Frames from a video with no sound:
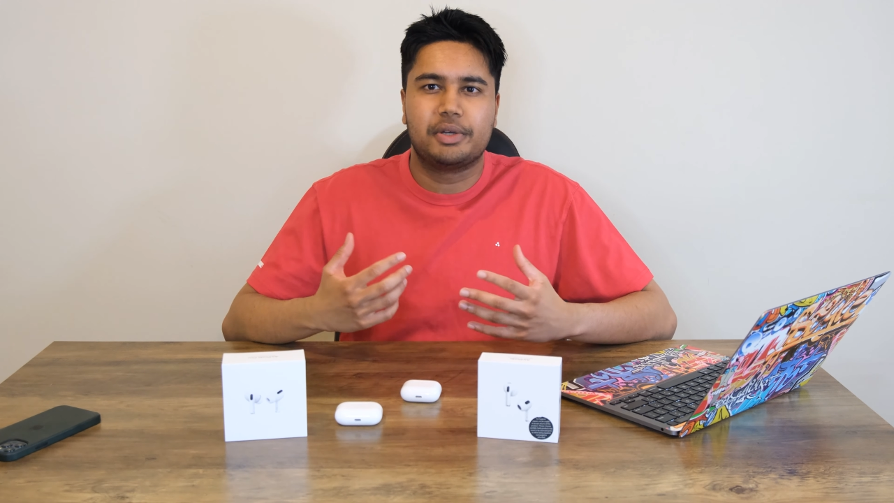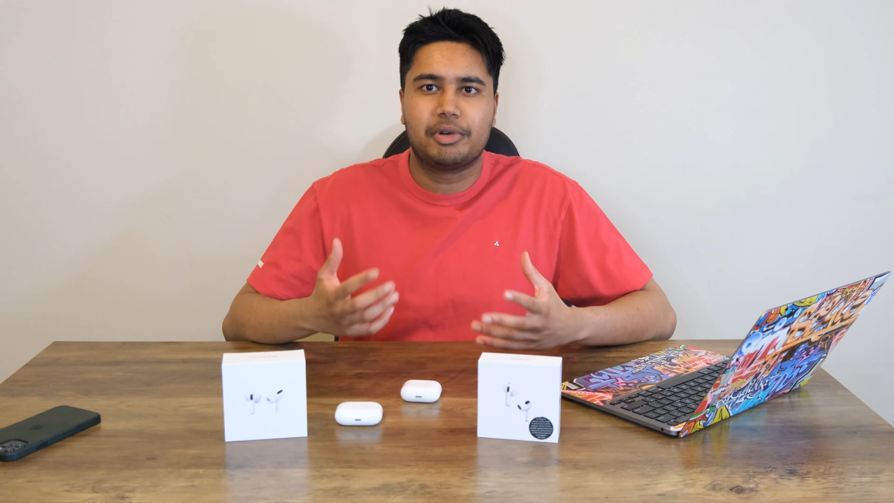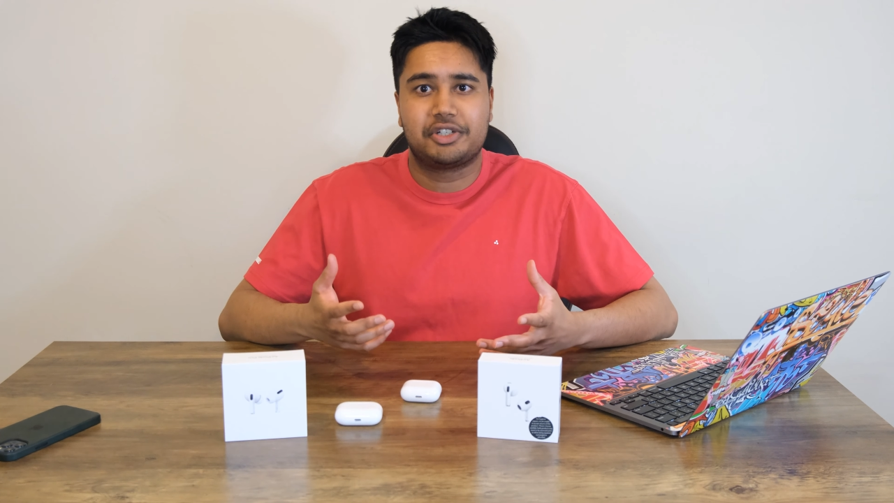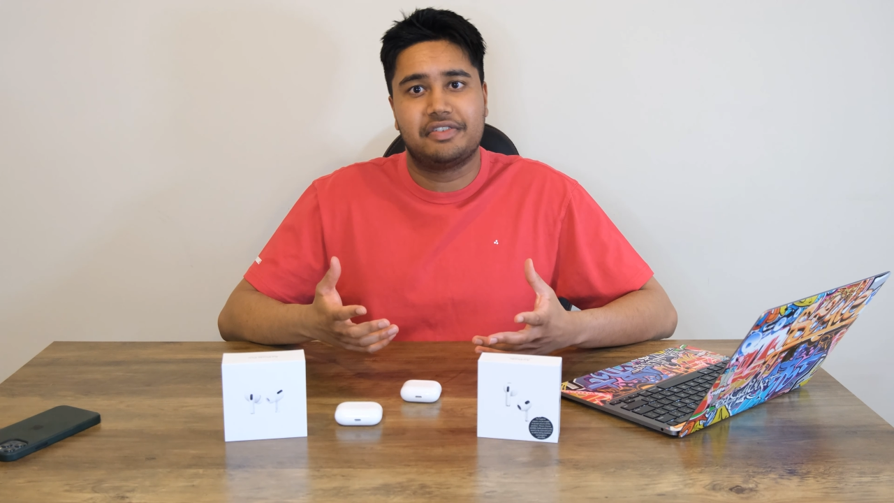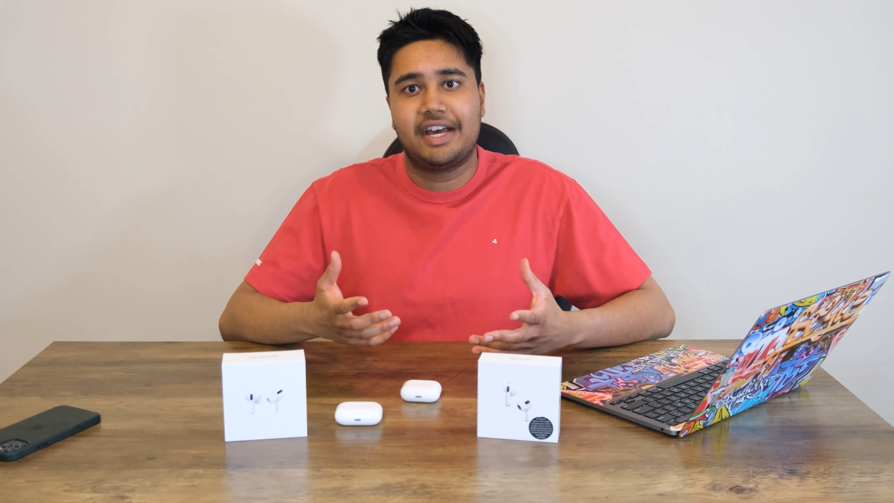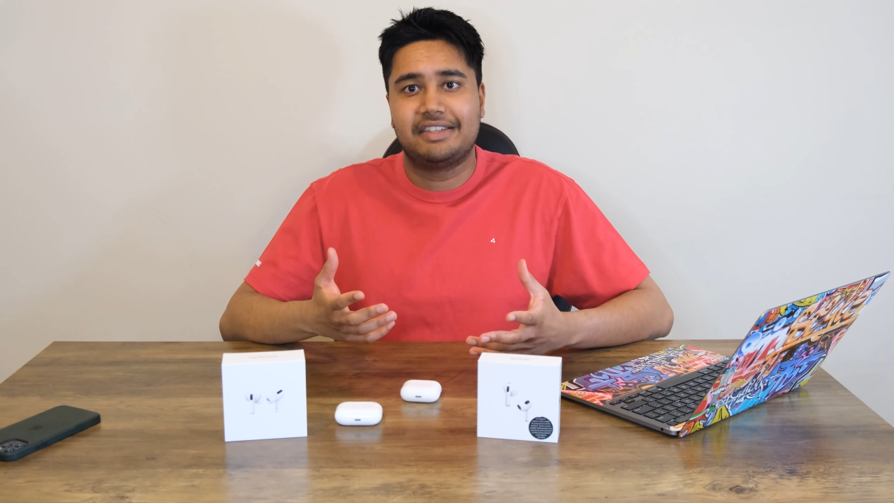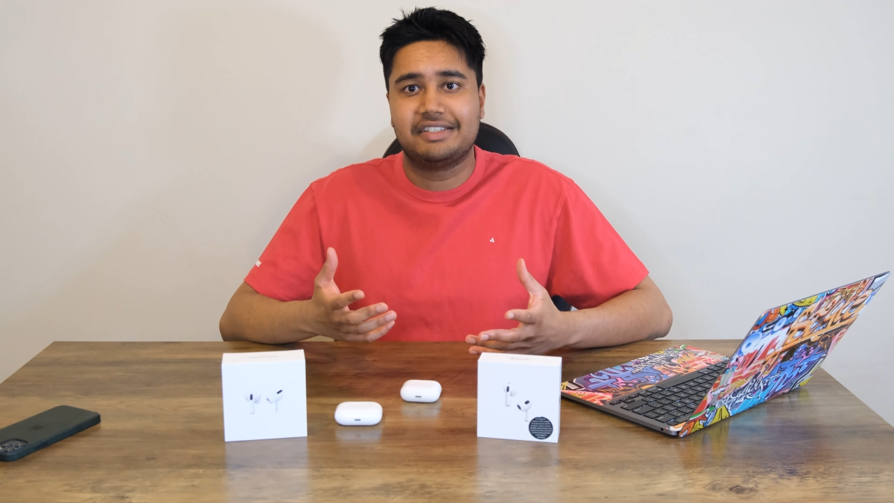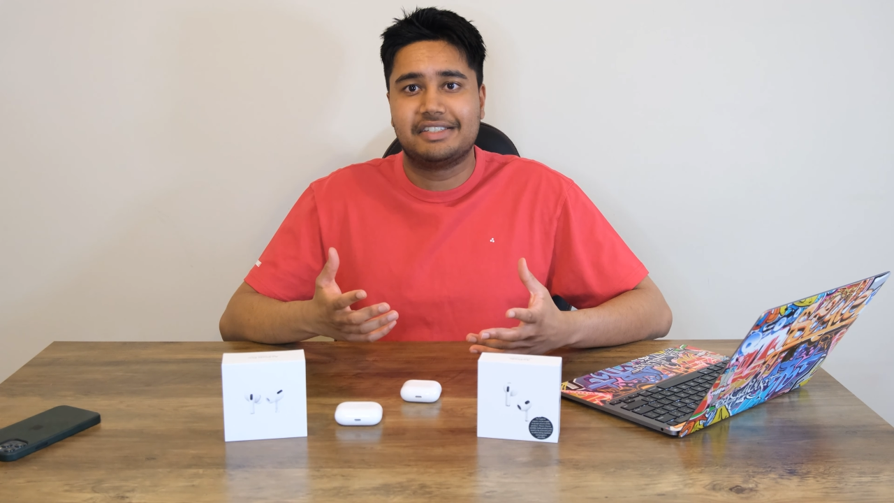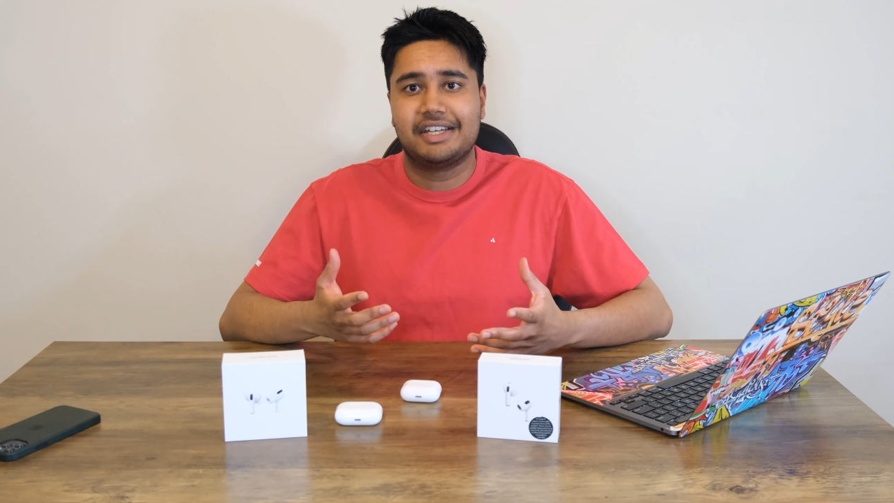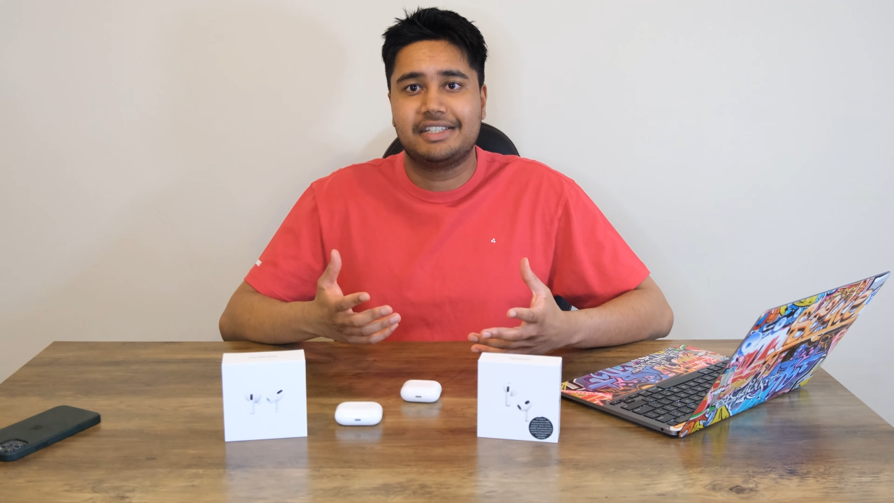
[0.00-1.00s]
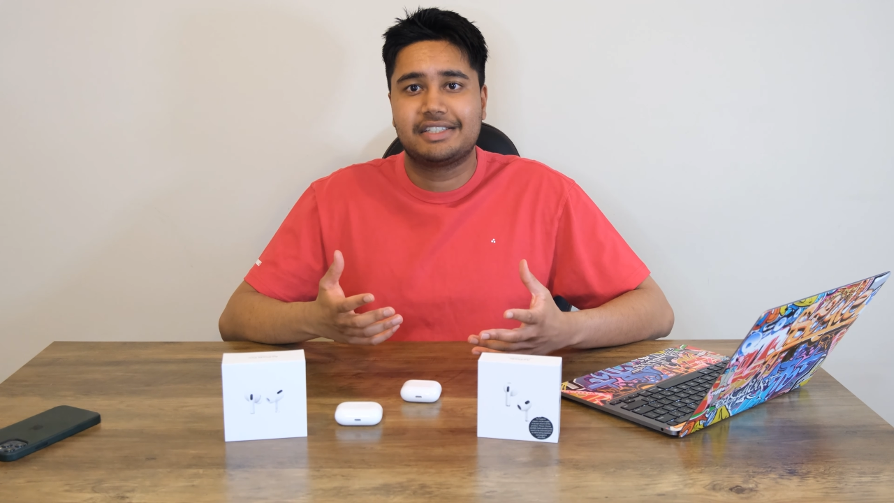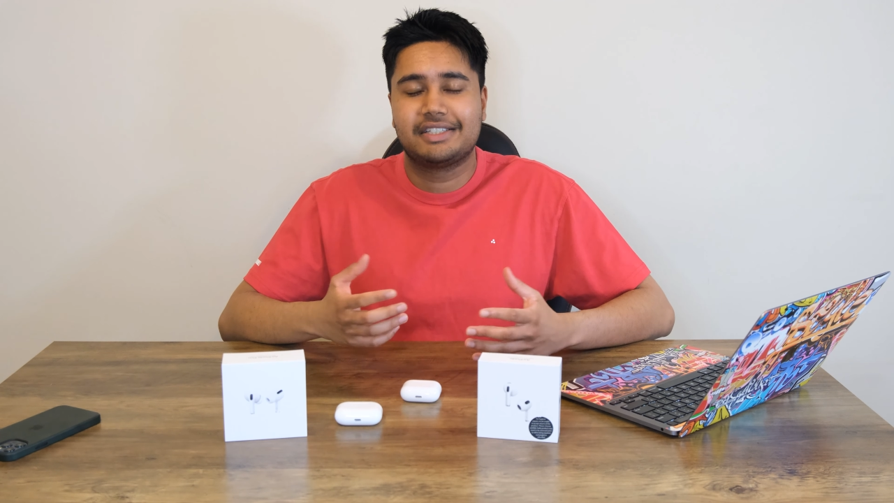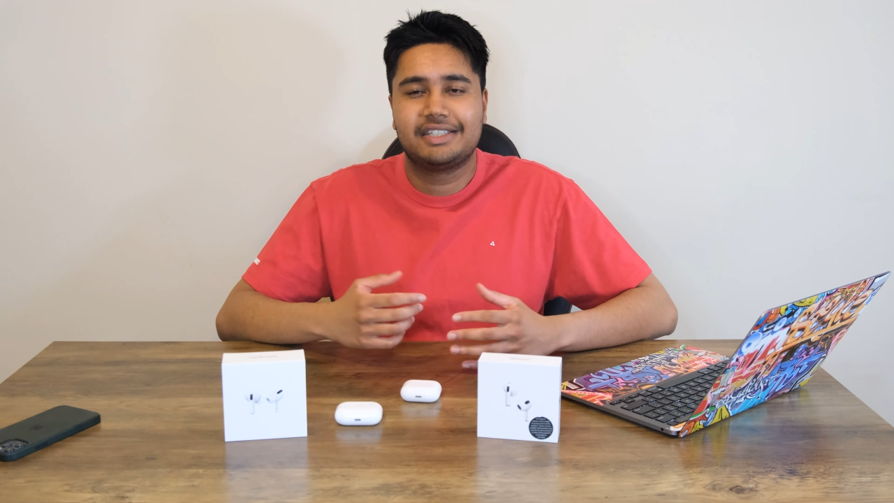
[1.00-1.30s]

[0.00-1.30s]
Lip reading: much of that these days.